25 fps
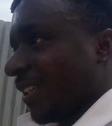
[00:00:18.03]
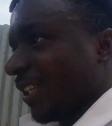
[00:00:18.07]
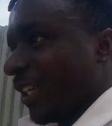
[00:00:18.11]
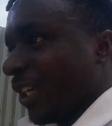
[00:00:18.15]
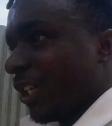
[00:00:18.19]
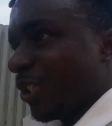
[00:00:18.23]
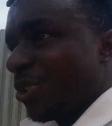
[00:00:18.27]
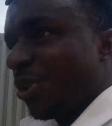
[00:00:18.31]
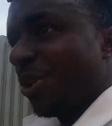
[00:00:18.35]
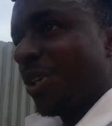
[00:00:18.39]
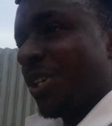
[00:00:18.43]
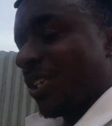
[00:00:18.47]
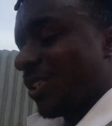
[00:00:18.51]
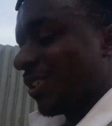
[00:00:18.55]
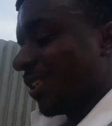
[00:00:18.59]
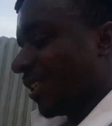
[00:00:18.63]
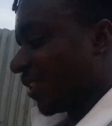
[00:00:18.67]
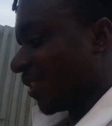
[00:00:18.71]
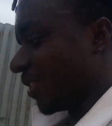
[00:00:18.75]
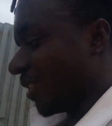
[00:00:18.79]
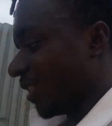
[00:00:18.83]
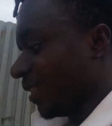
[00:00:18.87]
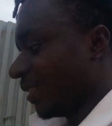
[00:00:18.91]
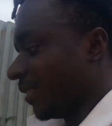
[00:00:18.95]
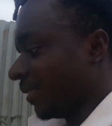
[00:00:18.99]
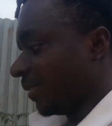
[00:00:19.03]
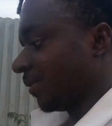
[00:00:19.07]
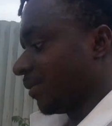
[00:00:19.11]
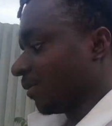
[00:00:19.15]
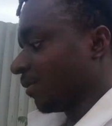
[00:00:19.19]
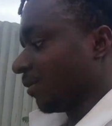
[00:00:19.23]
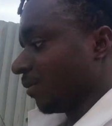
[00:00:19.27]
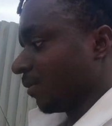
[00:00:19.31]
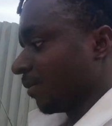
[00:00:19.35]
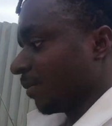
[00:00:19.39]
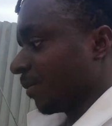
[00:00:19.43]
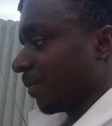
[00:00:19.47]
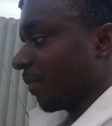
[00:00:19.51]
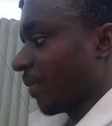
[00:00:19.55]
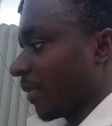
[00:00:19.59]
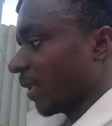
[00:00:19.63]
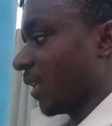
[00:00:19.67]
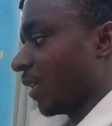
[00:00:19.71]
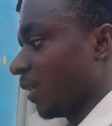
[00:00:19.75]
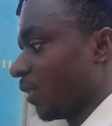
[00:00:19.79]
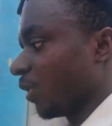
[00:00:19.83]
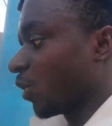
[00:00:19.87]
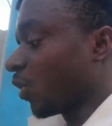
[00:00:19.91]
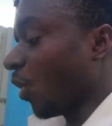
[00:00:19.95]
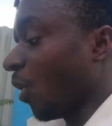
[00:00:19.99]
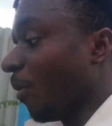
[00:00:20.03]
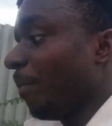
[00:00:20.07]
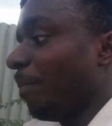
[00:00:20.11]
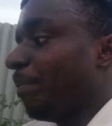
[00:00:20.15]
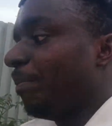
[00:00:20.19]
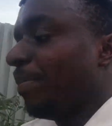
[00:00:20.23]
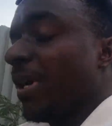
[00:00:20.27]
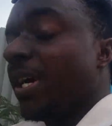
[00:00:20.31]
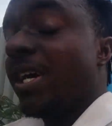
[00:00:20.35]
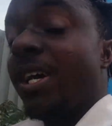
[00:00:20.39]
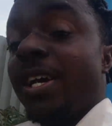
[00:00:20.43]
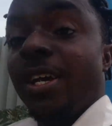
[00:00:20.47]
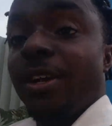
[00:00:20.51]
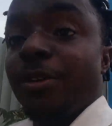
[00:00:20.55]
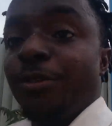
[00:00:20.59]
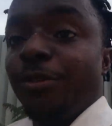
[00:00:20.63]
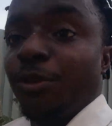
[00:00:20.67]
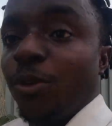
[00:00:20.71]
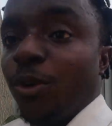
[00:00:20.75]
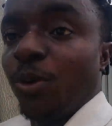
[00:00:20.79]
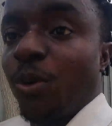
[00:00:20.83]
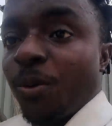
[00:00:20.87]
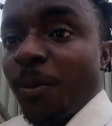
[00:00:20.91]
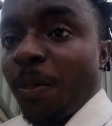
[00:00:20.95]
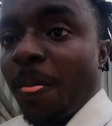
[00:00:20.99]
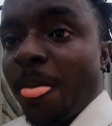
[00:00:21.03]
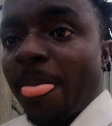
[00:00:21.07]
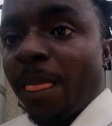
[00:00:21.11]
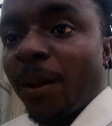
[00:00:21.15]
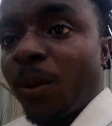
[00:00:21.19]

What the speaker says: The issue is this. Don't pay evil